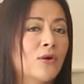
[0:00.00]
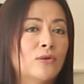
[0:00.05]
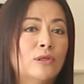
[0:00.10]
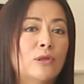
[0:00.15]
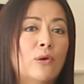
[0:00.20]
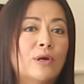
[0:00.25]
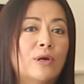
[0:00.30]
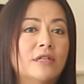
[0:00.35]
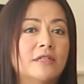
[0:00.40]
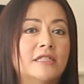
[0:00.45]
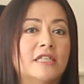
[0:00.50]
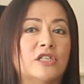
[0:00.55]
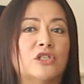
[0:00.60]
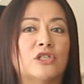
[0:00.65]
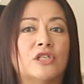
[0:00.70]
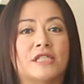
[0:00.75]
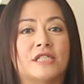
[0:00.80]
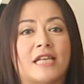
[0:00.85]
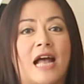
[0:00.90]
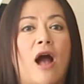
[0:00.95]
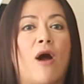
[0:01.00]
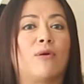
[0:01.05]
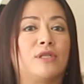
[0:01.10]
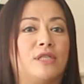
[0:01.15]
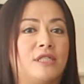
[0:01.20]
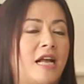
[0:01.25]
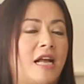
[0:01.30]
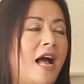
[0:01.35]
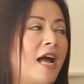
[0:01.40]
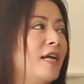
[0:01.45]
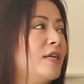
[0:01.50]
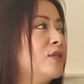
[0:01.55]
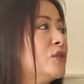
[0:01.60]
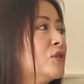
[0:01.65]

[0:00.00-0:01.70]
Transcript: local dishes outside.